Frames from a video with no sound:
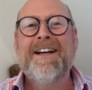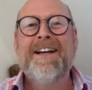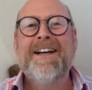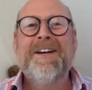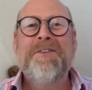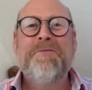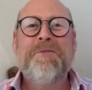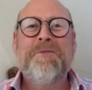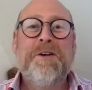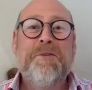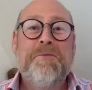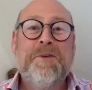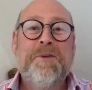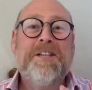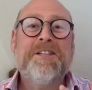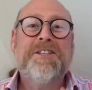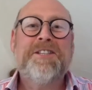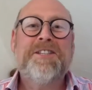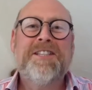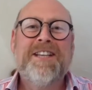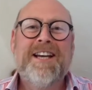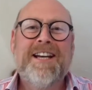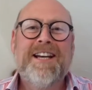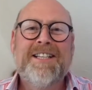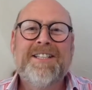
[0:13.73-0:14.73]
which
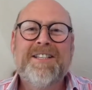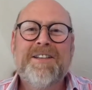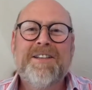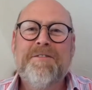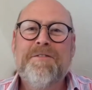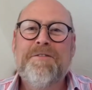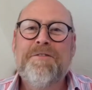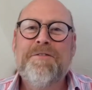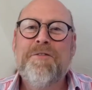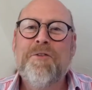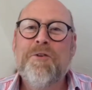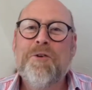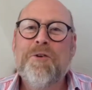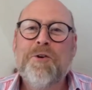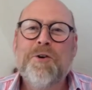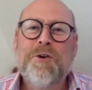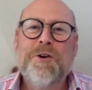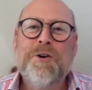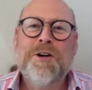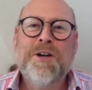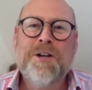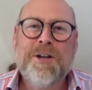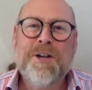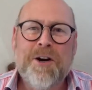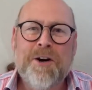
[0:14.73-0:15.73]
says, "For
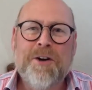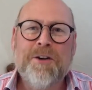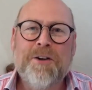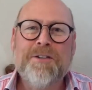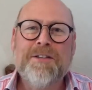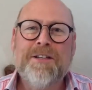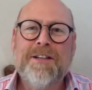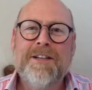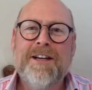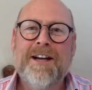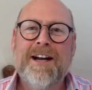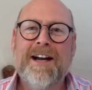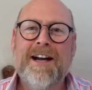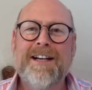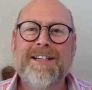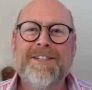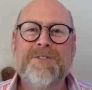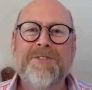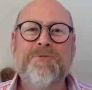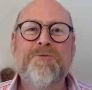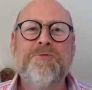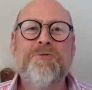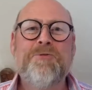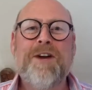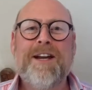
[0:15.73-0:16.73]
God
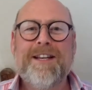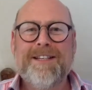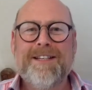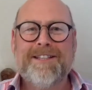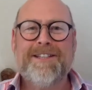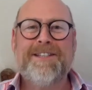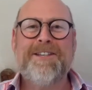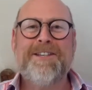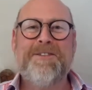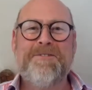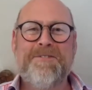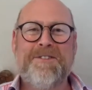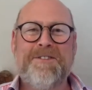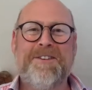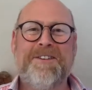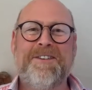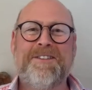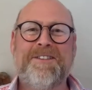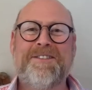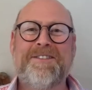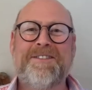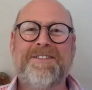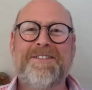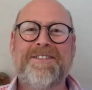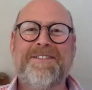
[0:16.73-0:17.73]
has rescued
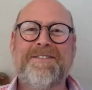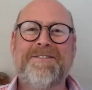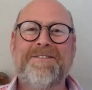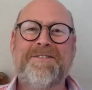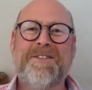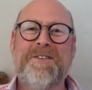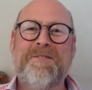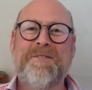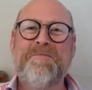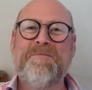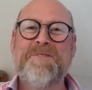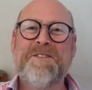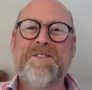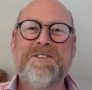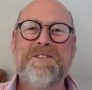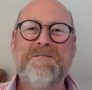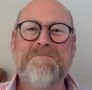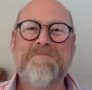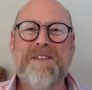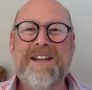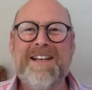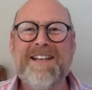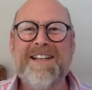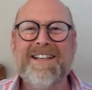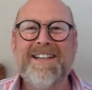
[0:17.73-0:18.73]
us from the
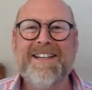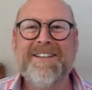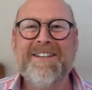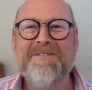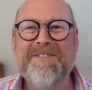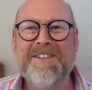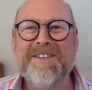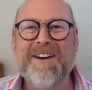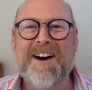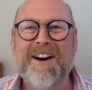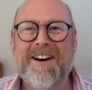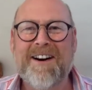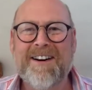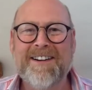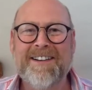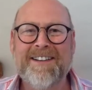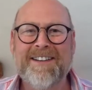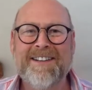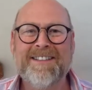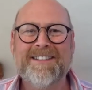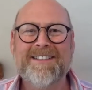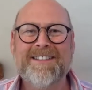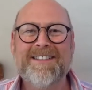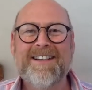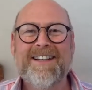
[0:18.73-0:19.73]
dominion of
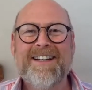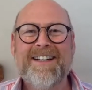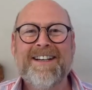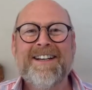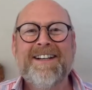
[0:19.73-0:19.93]
darkness